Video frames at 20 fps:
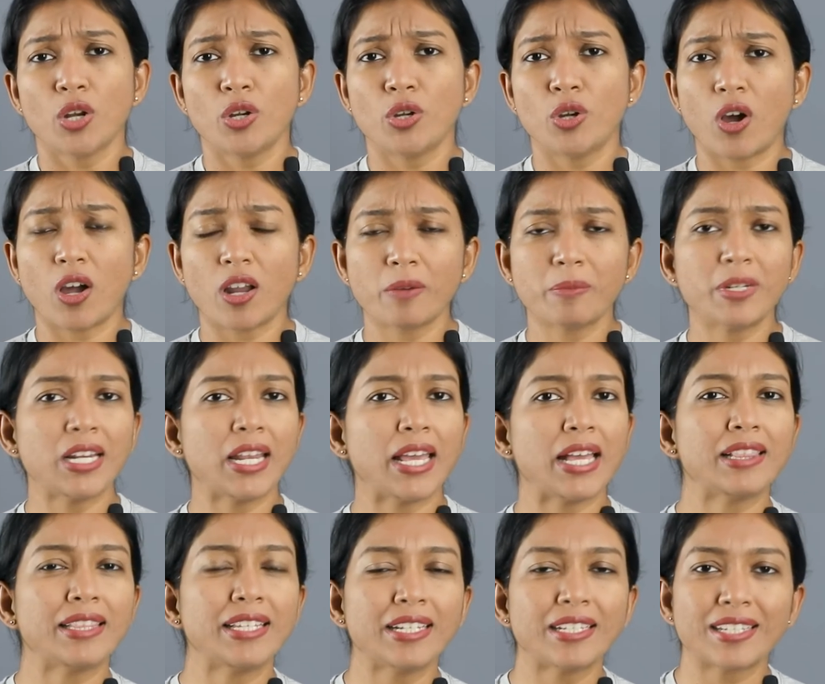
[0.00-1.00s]
Normal
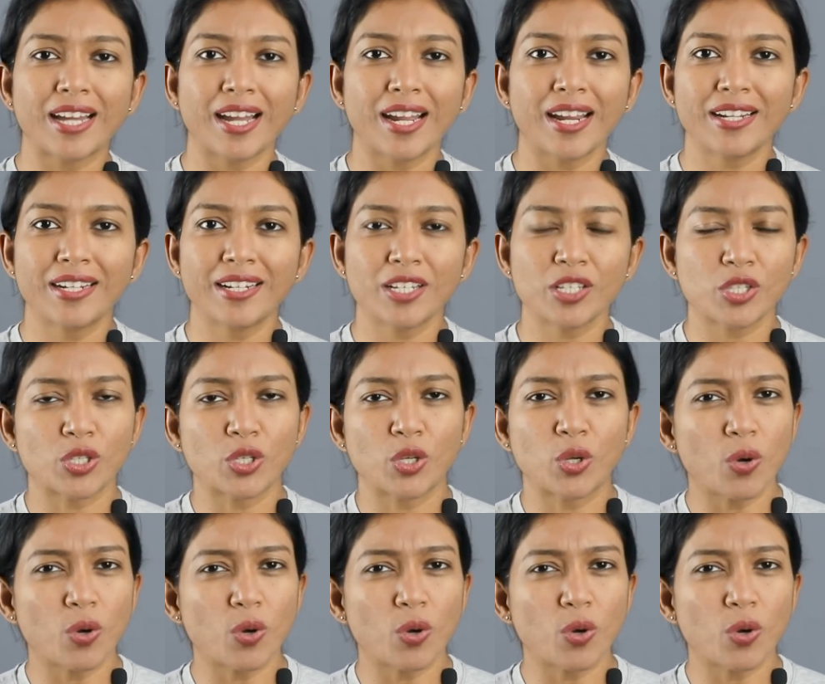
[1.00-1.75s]
healthy tiredness